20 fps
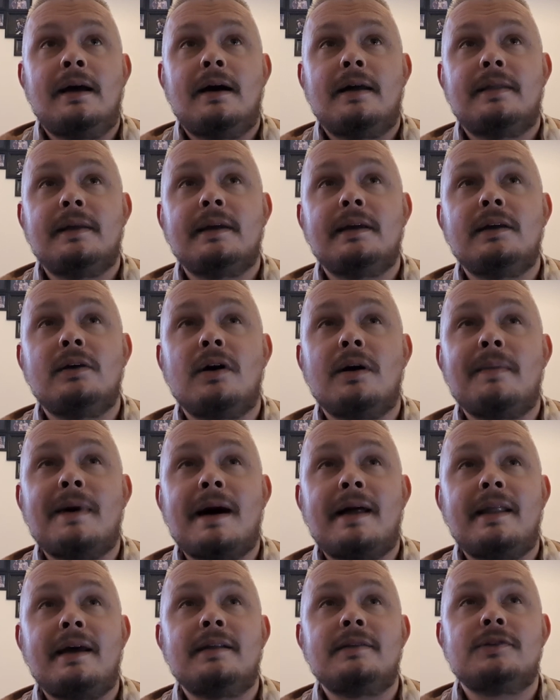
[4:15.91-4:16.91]
I think he got him
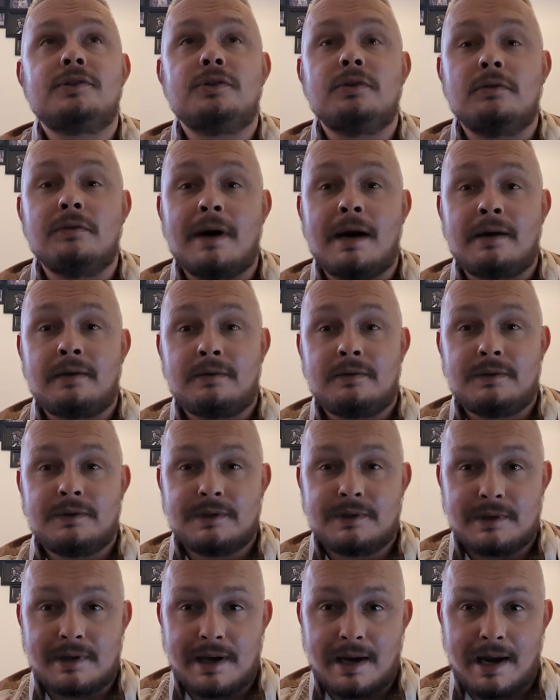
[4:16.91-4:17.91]
out of there in 2
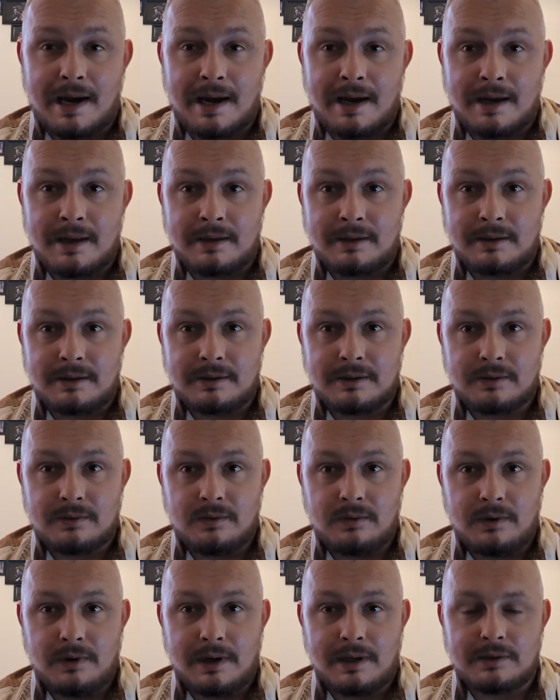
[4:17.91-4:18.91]
rounds, and
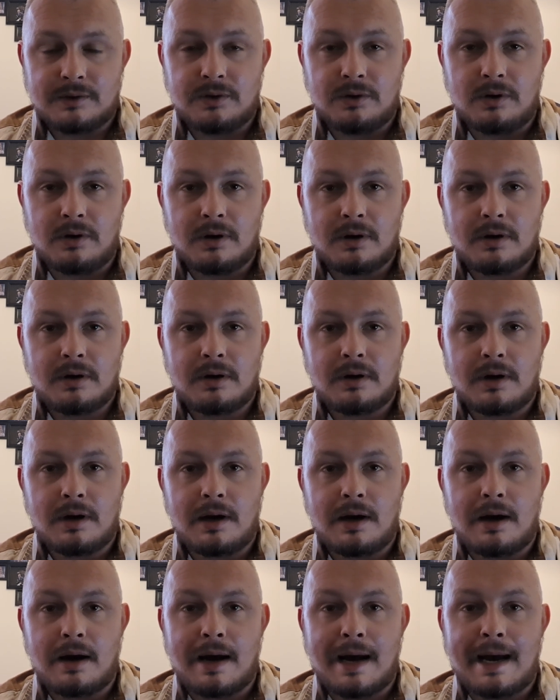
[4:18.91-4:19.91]
that took
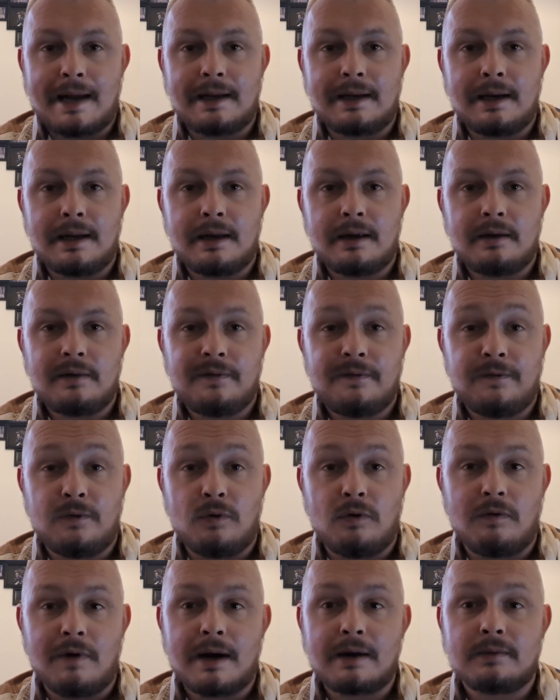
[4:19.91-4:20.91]
Adeleye
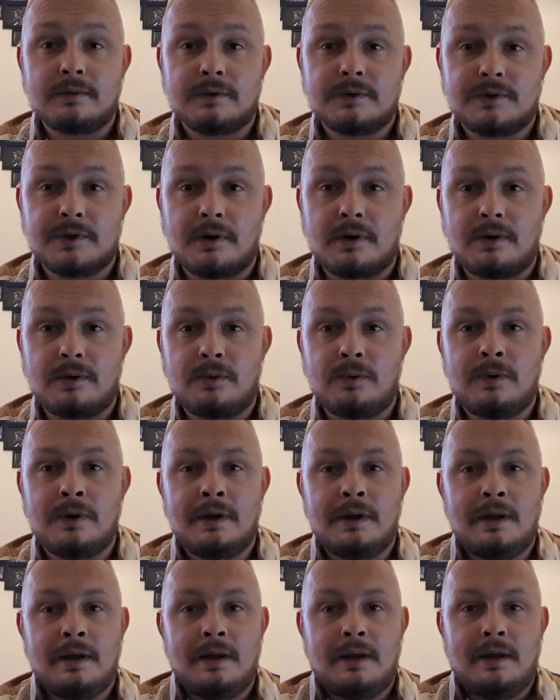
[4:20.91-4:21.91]
4 rounds. So
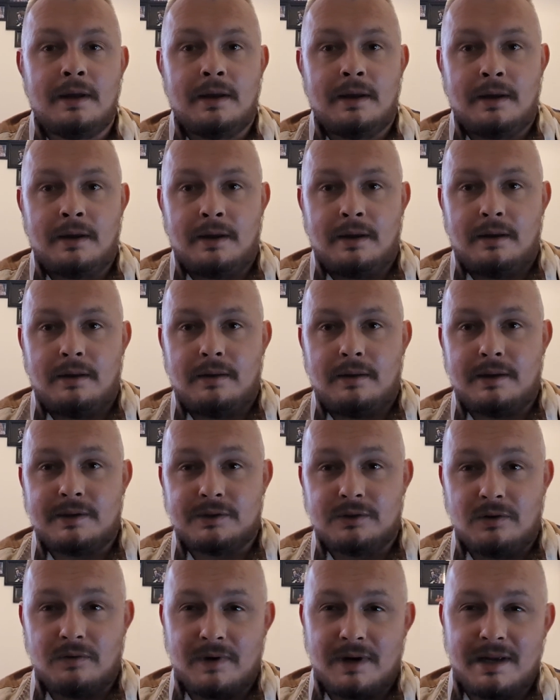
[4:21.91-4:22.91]

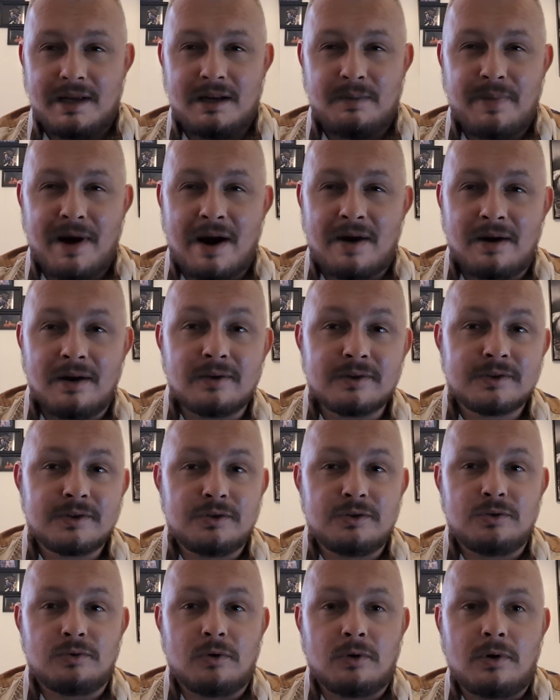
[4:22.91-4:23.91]
there's not really any parallels to
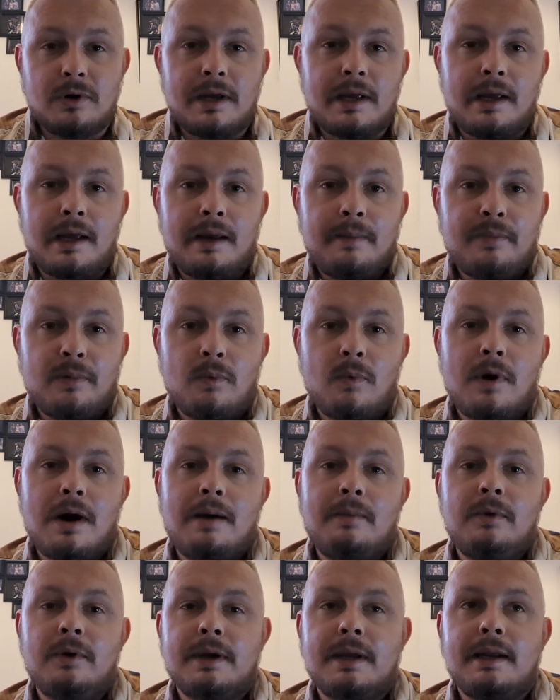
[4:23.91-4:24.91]
draw here, but what
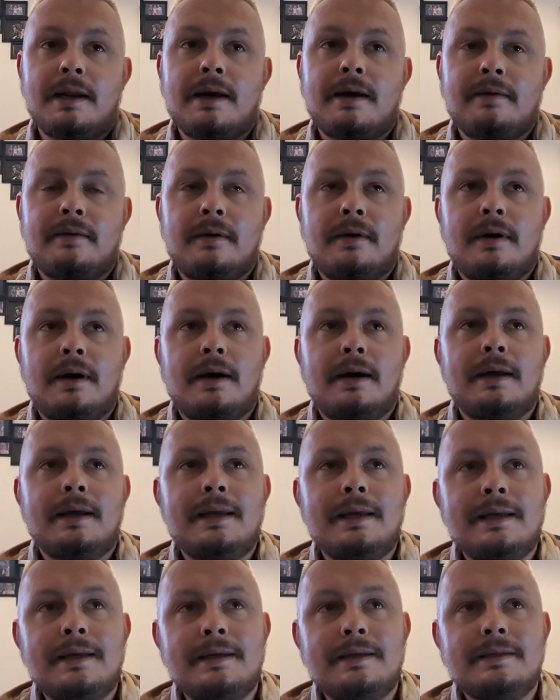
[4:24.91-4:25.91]
I'm looking at
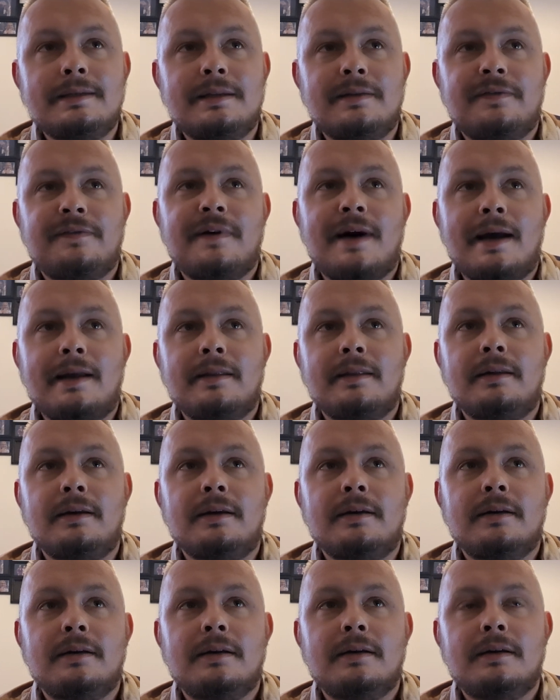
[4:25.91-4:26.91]
is the fact
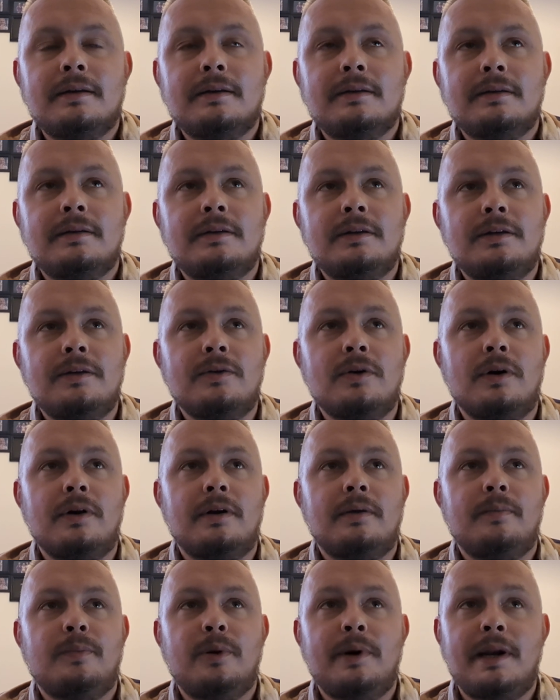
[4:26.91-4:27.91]
that you've
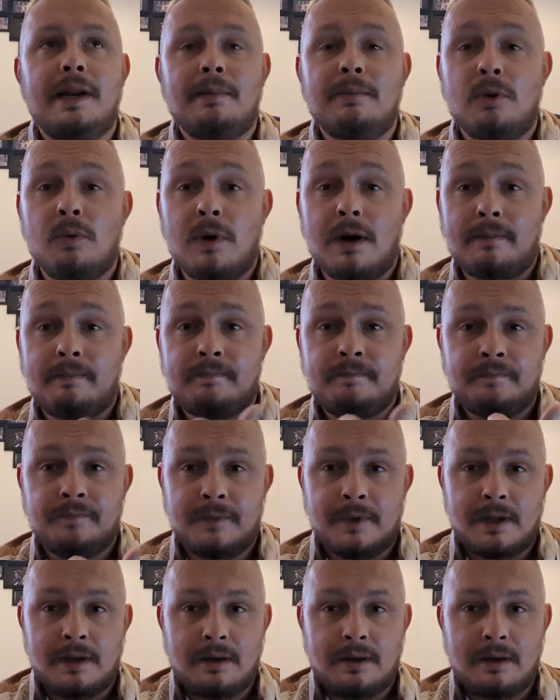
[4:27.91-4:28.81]
got point number 1